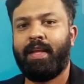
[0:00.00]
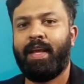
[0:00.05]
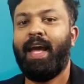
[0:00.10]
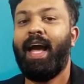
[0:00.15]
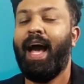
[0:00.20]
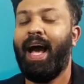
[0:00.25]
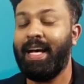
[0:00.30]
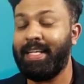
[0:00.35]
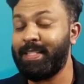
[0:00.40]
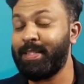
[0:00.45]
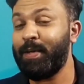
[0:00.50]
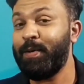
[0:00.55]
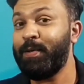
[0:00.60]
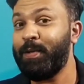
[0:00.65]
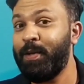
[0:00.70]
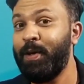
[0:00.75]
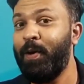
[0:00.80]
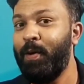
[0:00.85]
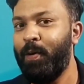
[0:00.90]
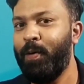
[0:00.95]
As you
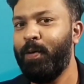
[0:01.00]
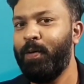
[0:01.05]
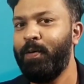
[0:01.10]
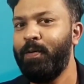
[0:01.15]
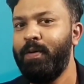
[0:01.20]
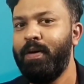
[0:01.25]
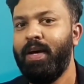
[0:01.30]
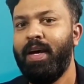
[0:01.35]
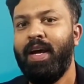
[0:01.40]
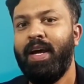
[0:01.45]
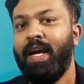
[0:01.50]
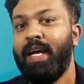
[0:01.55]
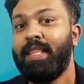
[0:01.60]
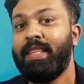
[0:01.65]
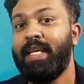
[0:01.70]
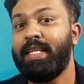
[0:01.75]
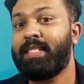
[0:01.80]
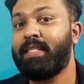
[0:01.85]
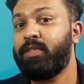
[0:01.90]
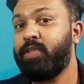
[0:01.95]
know, the
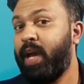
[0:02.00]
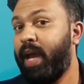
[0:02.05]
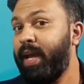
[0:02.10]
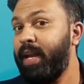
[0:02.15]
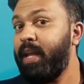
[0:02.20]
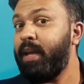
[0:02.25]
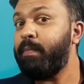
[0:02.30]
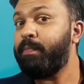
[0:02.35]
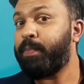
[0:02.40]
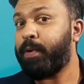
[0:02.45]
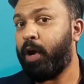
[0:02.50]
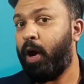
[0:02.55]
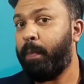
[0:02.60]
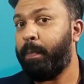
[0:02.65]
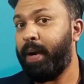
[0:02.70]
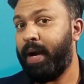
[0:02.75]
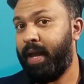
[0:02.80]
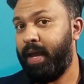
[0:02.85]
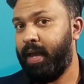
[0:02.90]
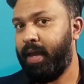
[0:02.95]
staining
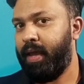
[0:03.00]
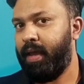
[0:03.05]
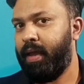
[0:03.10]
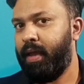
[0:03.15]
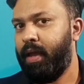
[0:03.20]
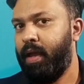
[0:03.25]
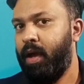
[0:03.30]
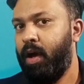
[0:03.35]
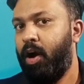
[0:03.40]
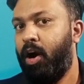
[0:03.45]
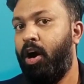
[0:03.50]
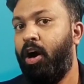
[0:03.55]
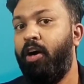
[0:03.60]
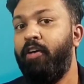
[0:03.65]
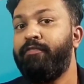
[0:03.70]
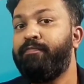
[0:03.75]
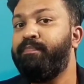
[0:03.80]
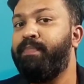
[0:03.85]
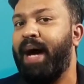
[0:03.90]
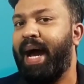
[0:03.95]
property
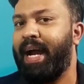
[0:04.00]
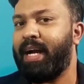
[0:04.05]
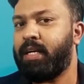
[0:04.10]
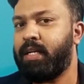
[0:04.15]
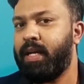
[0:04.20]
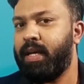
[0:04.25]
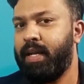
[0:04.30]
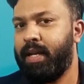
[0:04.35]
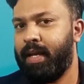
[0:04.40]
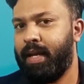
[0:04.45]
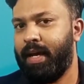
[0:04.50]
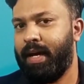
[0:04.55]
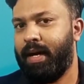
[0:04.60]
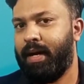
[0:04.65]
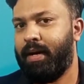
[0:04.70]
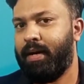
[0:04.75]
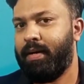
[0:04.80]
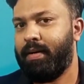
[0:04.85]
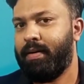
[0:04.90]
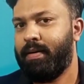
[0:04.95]
of bacteria
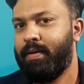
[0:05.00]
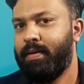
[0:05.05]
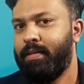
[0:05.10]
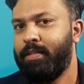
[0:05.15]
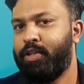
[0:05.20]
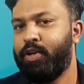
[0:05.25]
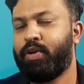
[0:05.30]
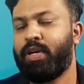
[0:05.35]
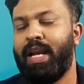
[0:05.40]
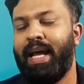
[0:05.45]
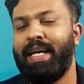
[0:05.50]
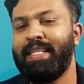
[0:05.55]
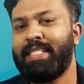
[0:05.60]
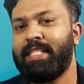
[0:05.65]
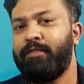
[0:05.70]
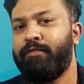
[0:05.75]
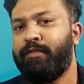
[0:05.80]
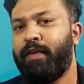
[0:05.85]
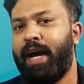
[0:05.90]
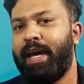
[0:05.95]
to
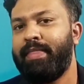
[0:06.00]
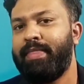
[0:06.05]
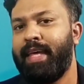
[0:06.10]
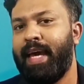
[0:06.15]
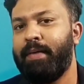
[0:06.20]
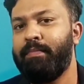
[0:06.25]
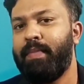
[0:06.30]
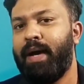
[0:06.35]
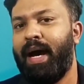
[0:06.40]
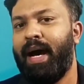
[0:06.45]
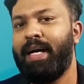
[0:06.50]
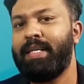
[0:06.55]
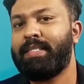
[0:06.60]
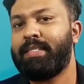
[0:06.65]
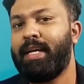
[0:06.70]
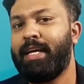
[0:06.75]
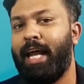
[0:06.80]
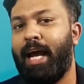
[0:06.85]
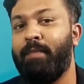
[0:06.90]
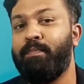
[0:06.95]
classify them as
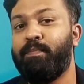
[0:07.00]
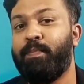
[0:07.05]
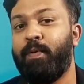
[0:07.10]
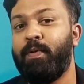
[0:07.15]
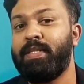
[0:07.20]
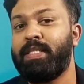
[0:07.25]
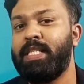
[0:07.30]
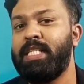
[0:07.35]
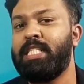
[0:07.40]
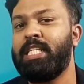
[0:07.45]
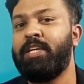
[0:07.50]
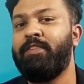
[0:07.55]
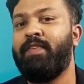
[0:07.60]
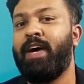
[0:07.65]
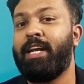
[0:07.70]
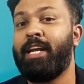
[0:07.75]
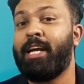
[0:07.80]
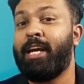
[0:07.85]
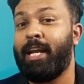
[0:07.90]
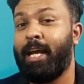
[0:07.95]
gram-positive
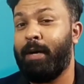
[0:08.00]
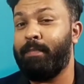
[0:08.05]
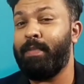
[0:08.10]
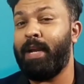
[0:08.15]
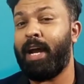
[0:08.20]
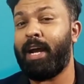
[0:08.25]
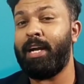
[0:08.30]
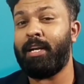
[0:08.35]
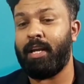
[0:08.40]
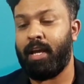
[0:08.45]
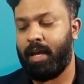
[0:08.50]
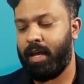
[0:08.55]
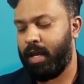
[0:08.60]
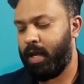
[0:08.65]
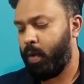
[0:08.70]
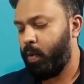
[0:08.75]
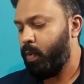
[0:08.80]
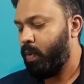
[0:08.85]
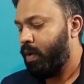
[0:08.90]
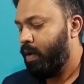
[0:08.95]
and gram-negative,